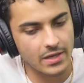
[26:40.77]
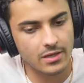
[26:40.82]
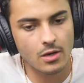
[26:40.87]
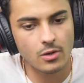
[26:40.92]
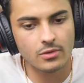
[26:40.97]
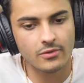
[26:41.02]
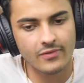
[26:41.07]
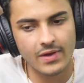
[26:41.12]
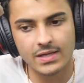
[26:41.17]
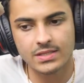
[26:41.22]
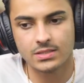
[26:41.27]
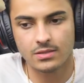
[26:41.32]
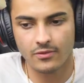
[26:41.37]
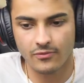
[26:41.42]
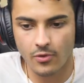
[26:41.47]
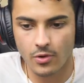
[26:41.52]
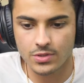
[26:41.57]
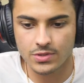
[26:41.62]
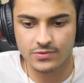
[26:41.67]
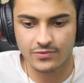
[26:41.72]
know the vaccine, of
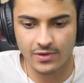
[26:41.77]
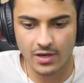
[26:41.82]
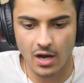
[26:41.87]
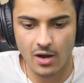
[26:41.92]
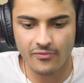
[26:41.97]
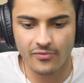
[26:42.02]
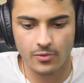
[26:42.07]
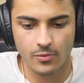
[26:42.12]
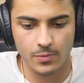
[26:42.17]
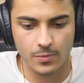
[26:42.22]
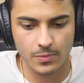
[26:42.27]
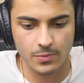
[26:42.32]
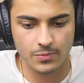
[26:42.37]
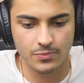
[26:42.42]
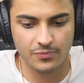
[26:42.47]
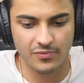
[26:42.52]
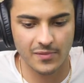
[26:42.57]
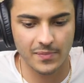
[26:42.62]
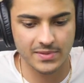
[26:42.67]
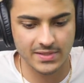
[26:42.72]
course, is very helpful
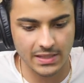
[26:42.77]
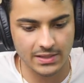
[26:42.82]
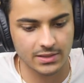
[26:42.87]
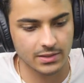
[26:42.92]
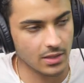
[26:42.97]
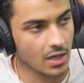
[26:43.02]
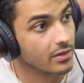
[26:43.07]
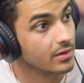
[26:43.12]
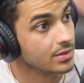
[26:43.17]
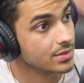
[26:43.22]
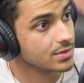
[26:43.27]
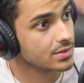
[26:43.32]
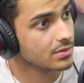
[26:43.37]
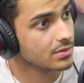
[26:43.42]
for protecting others.